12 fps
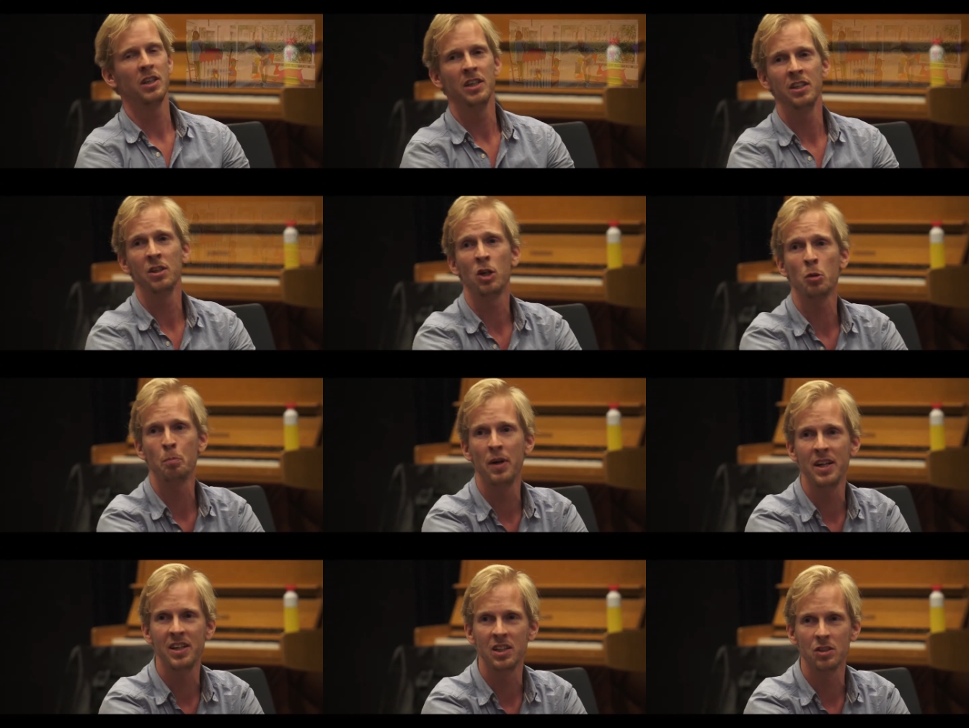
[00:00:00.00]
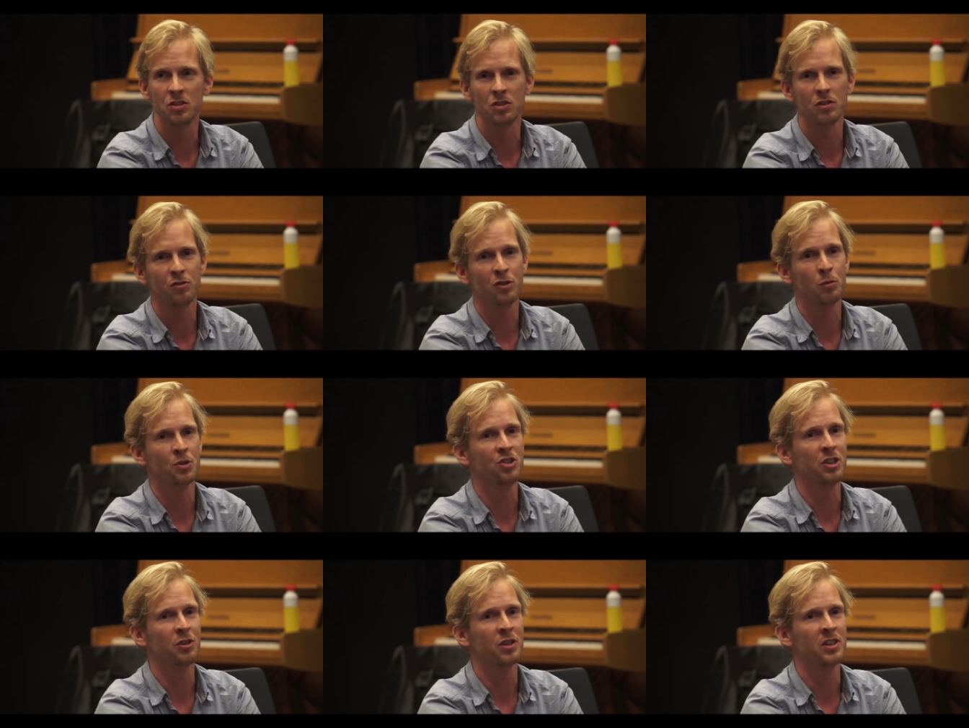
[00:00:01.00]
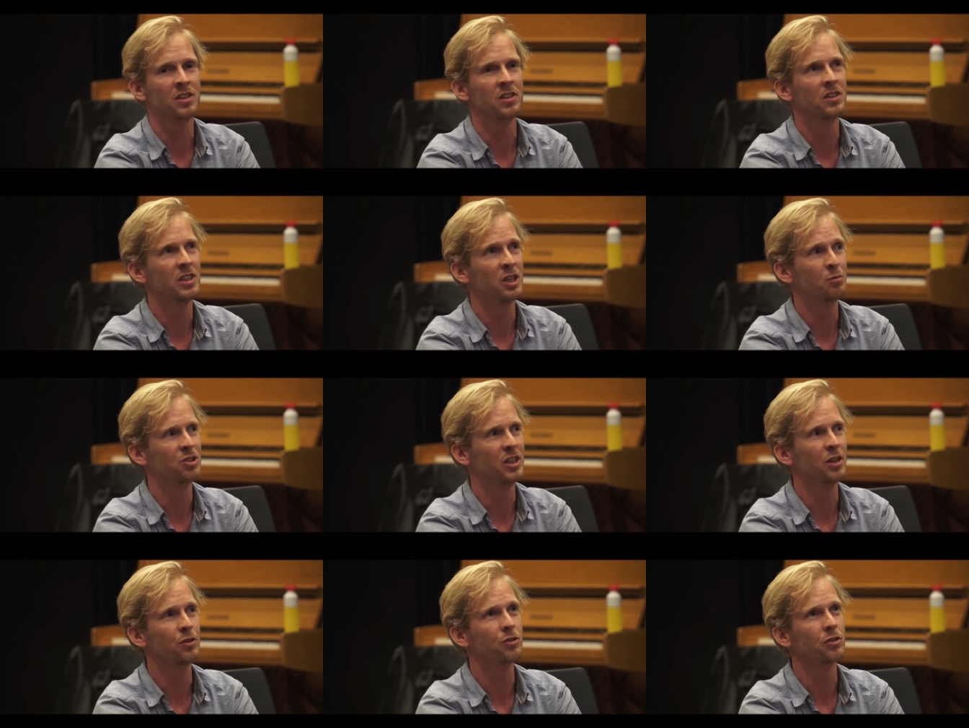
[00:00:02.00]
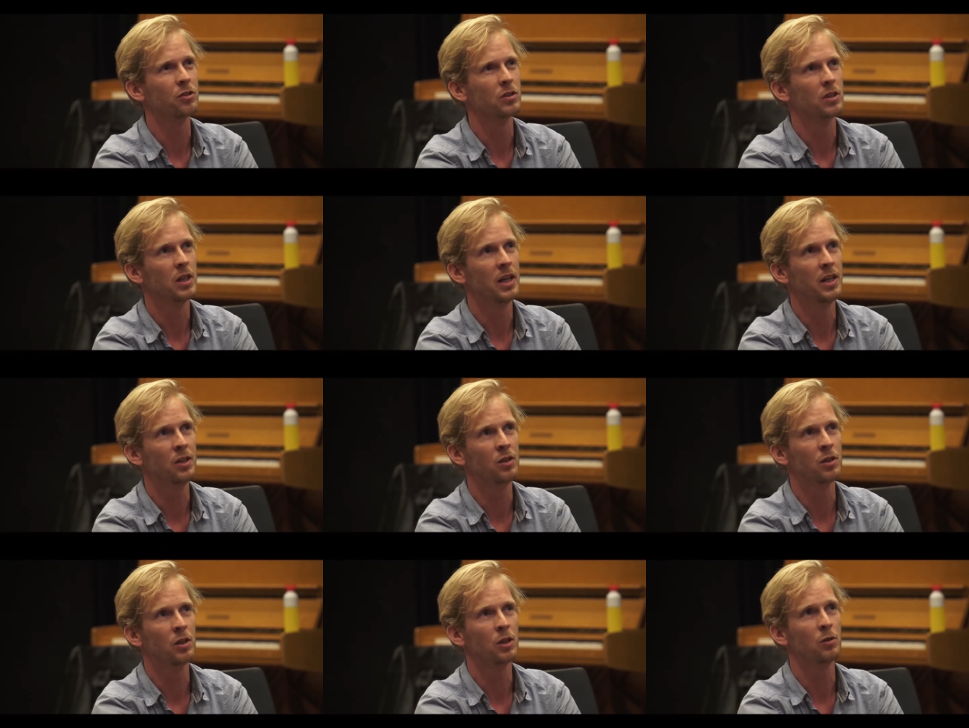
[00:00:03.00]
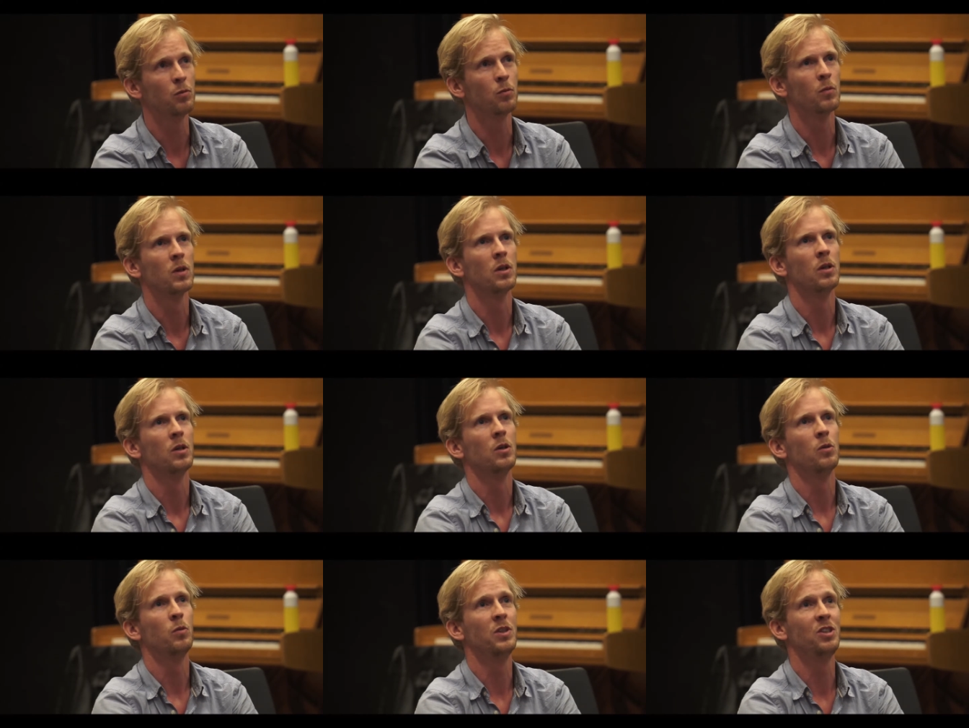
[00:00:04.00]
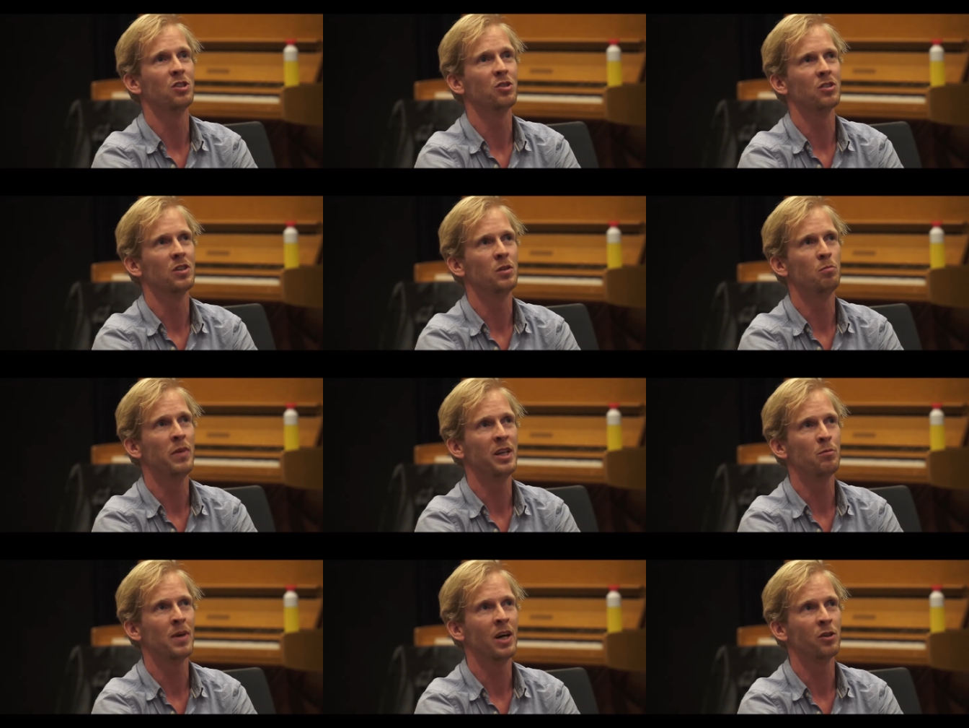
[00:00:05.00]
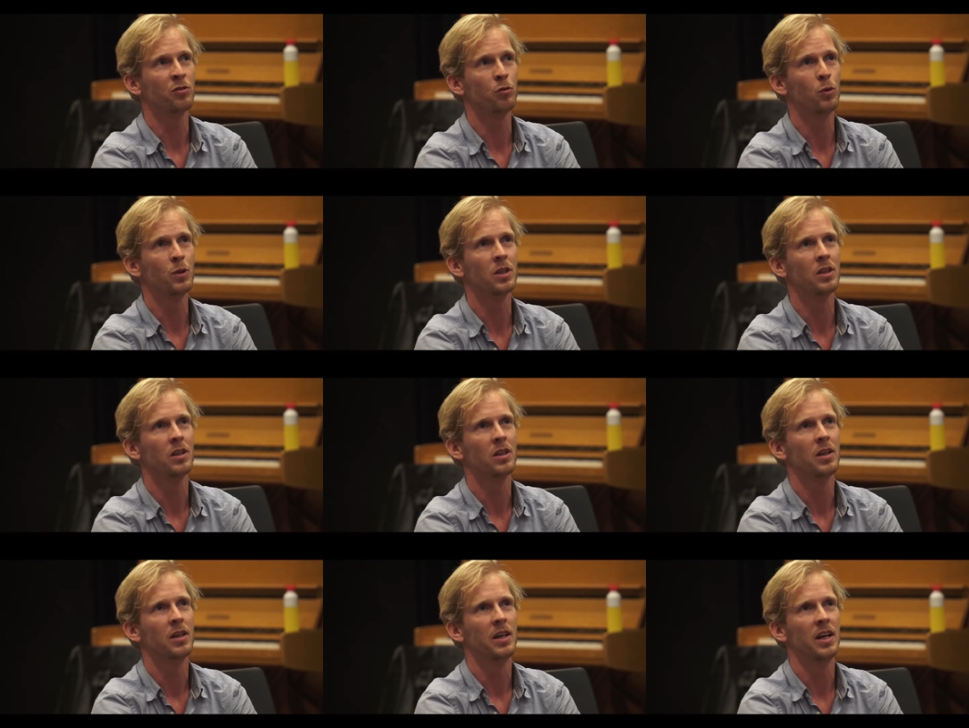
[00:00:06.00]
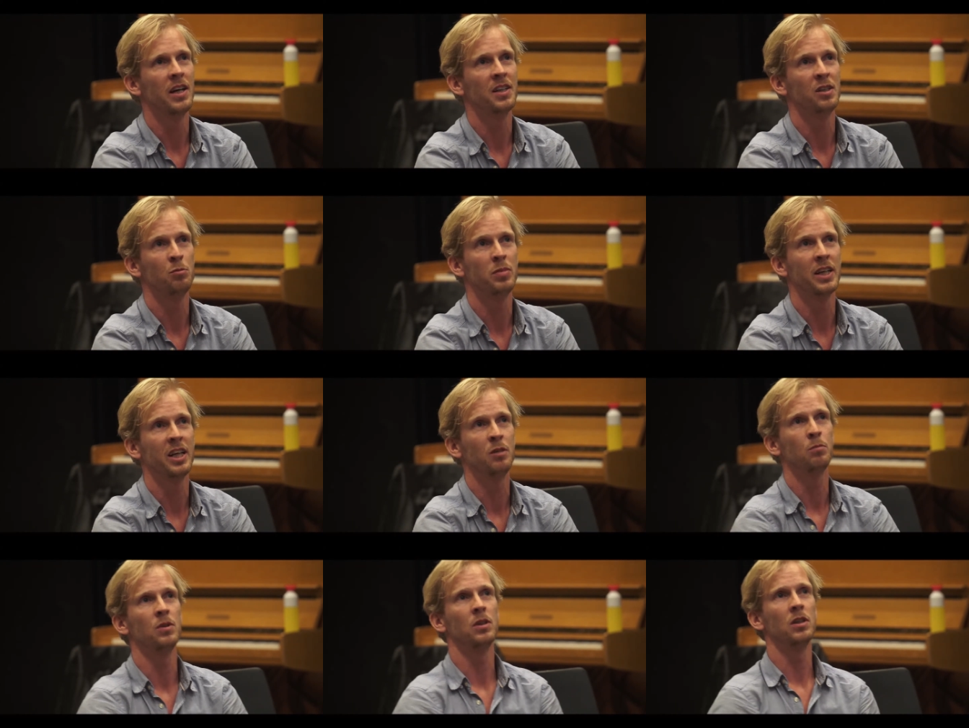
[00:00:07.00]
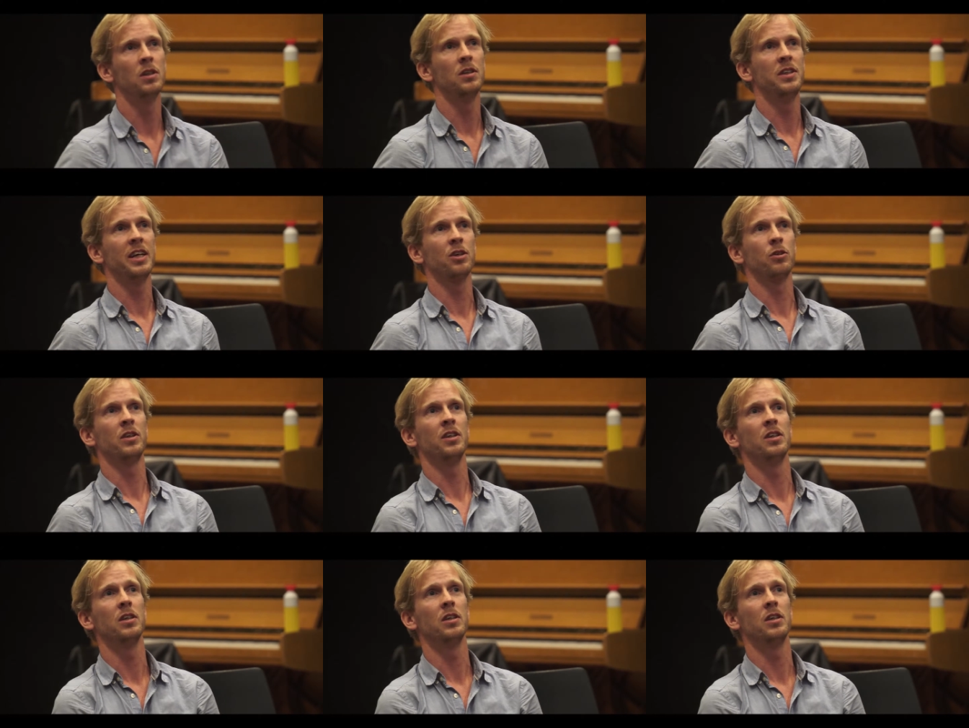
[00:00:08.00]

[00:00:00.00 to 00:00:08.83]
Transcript: It's all paintings from children themselves, and we just made them out of wood, and it became a decor